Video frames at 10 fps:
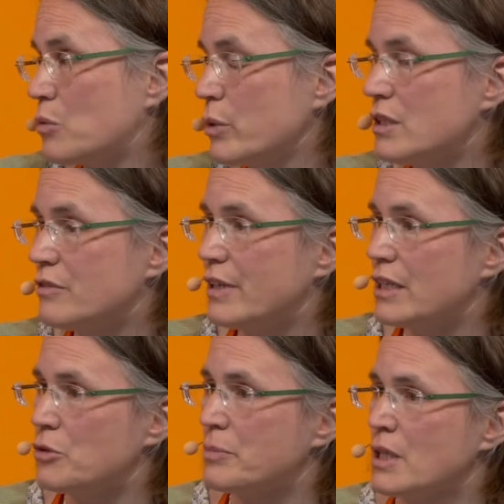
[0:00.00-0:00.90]
we
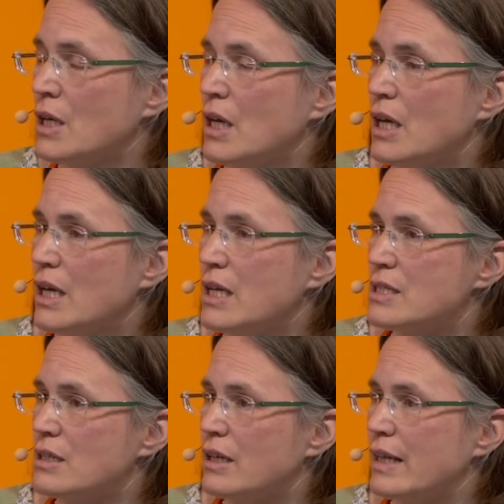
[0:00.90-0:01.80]
developed
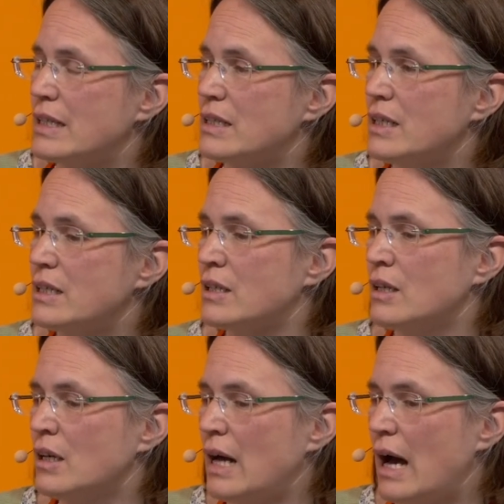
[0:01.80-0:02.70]
is that it
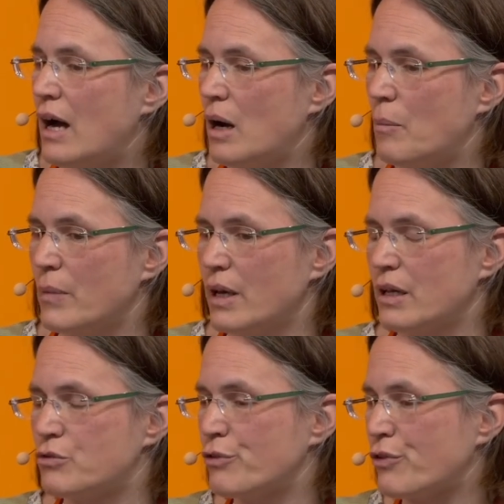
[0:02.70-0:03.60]

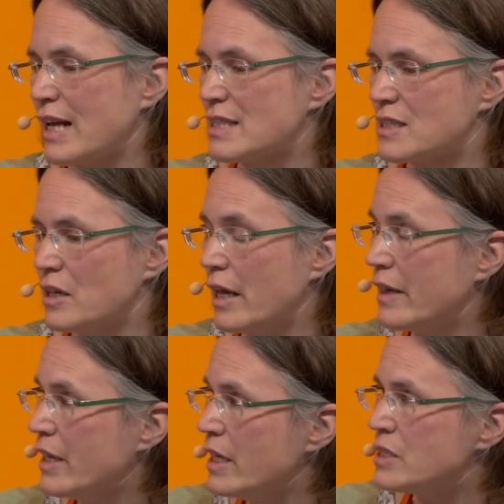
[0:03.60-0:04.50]
it reflects
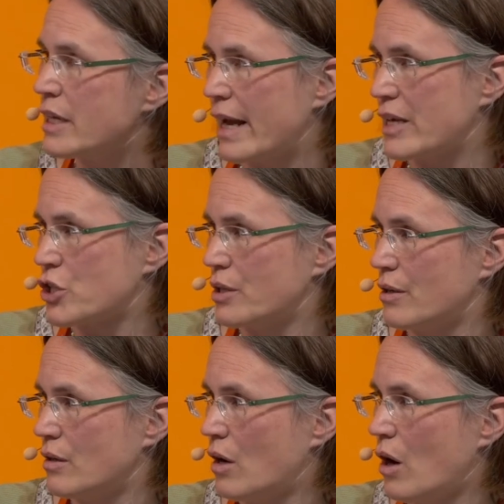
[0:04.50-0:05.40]
the
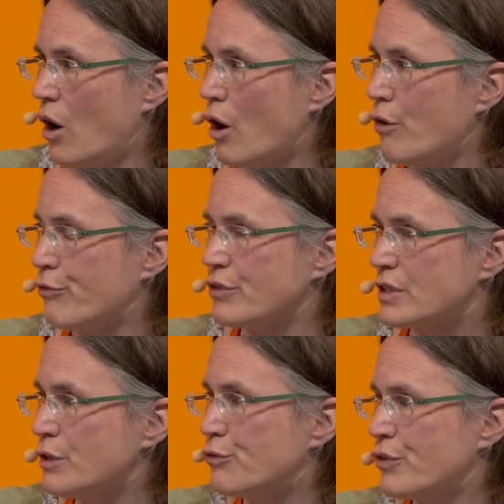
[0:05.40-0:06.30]
interaction of
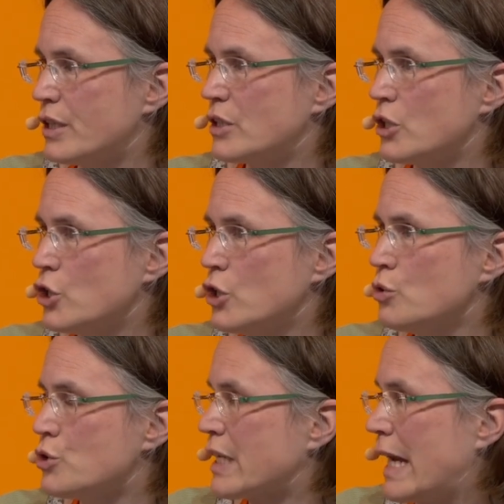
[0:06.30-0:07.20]
different
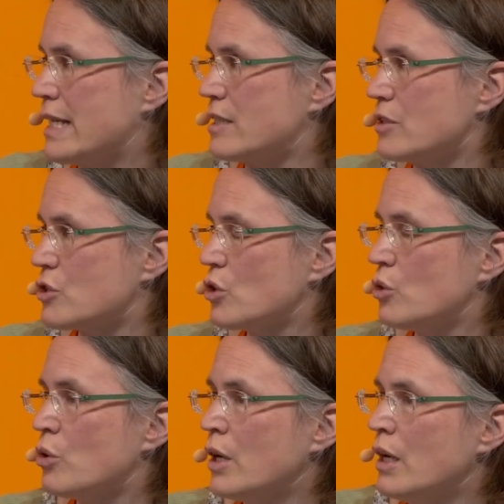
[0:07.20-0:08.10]
use cases.
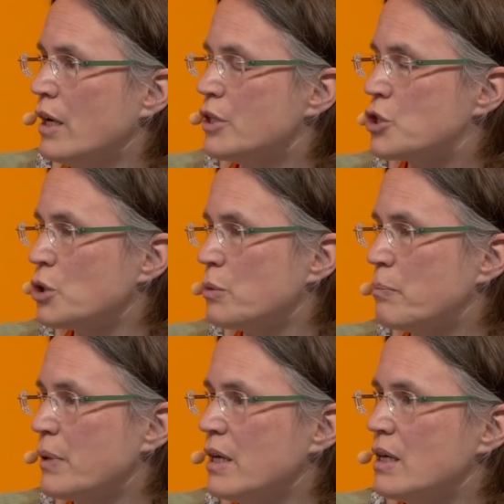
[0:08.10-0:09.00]
So it should
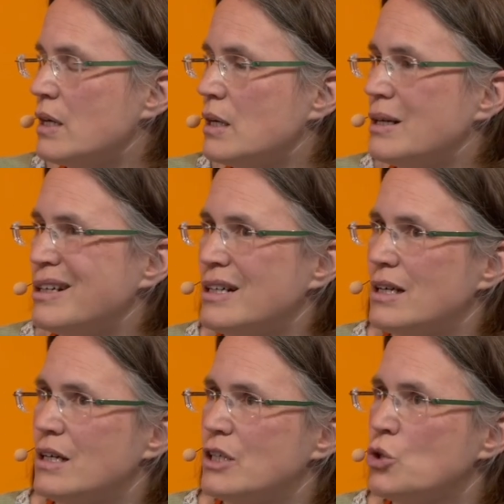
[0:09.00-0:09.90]
be a
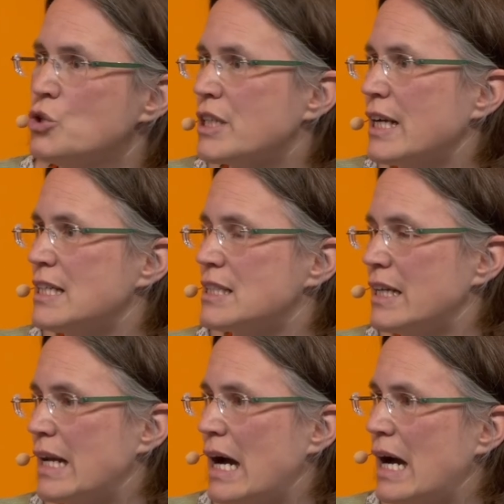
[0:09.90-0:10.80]
use case
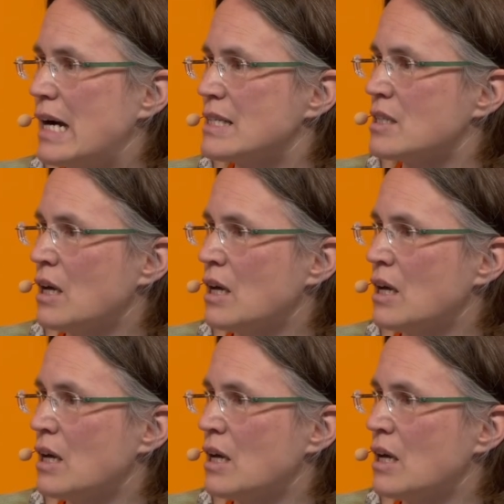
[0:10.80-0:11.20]
that has